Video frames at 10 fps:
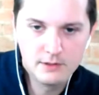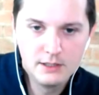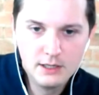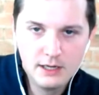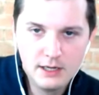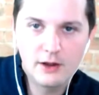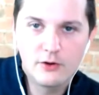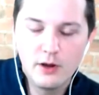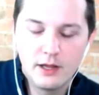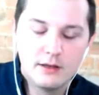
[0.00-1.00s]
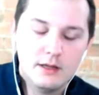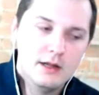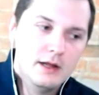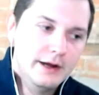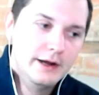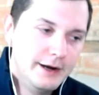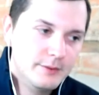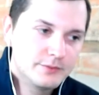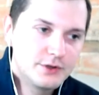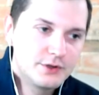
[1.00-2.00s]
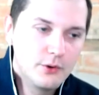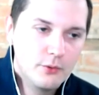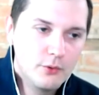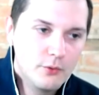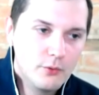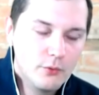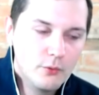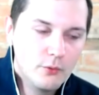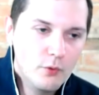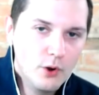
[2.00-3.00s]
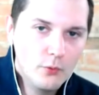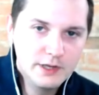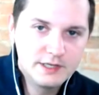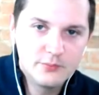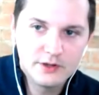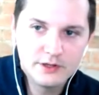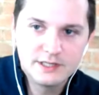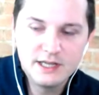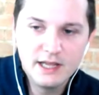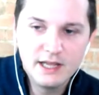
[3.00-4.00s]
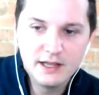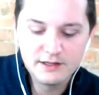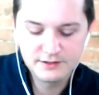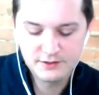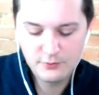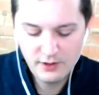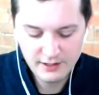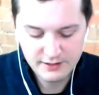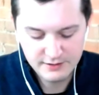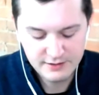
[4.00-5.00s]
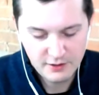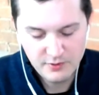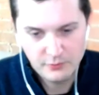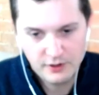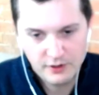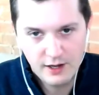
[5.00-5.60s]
Yeah, great. So what we typically see is we like to tell people to kind of